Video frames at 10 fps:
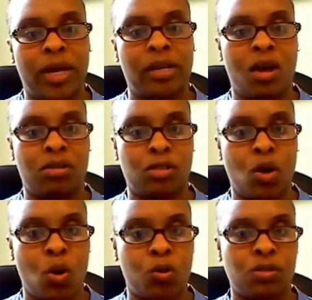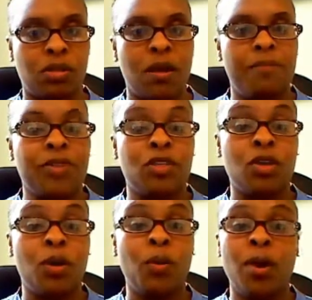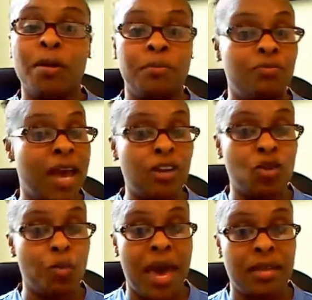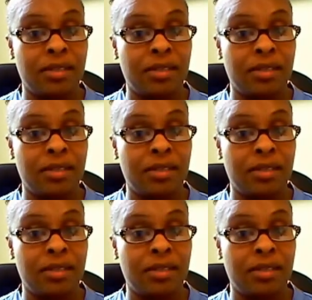that can help you actualize your weight loss goals.